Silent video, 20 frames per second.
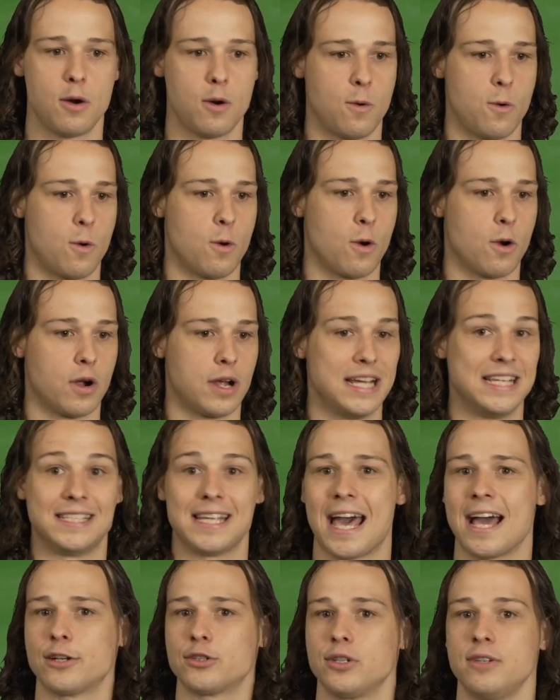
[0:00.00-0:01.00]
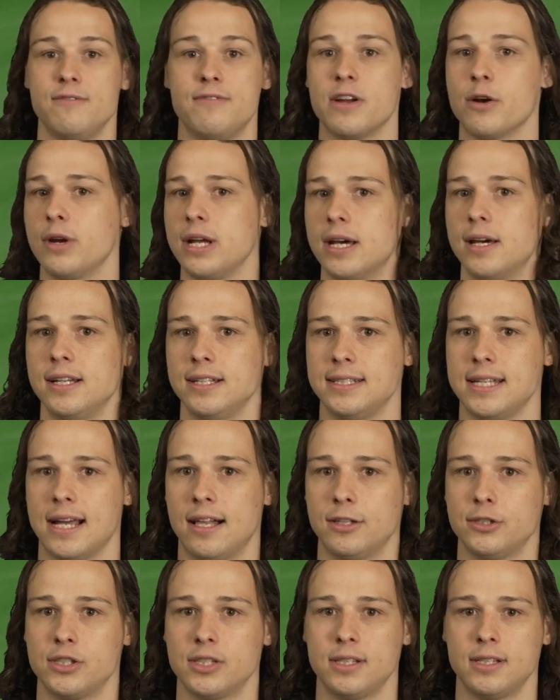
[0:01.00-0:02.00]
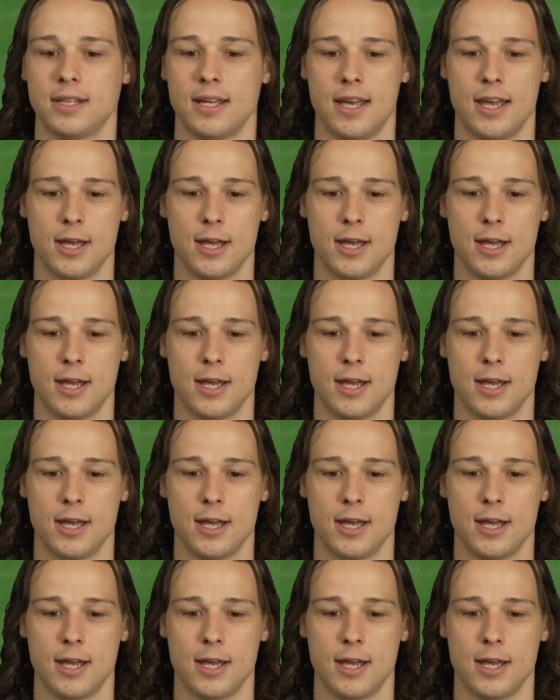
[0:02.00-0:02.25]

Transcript: or is actually very unintelligent.